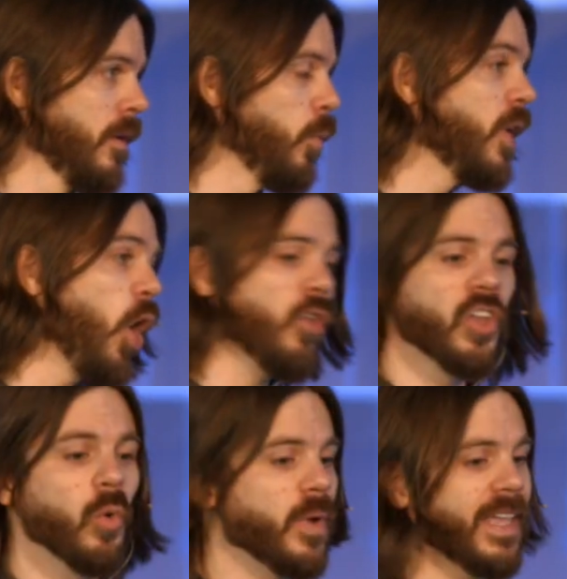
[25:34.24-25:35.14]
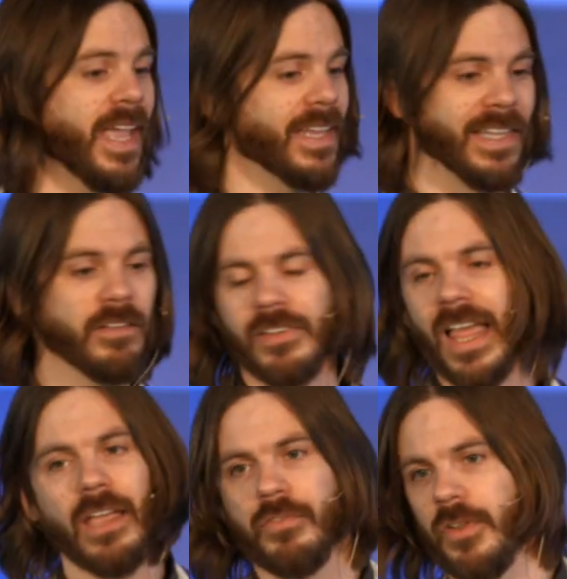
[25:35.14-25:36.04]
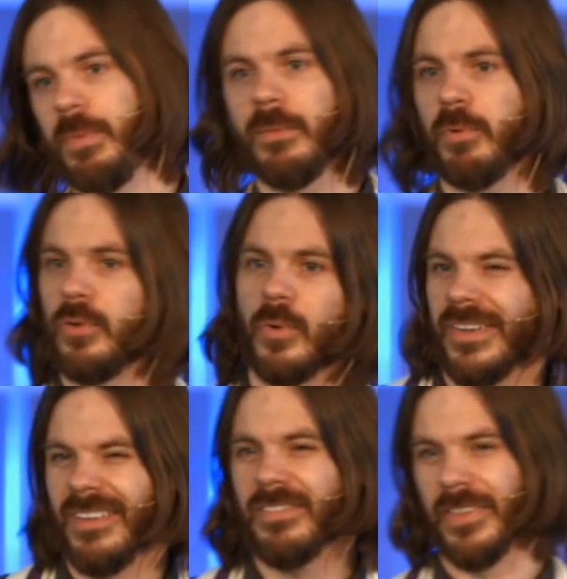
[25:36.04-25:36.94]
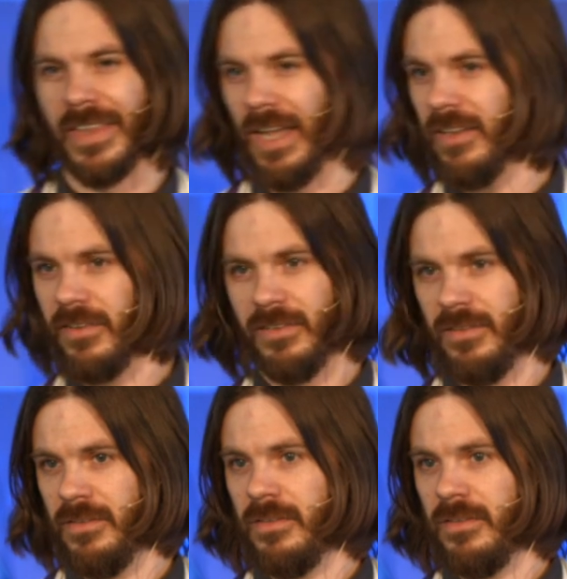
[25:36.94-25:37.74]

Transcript: We all know we can't live life with people who are different than us.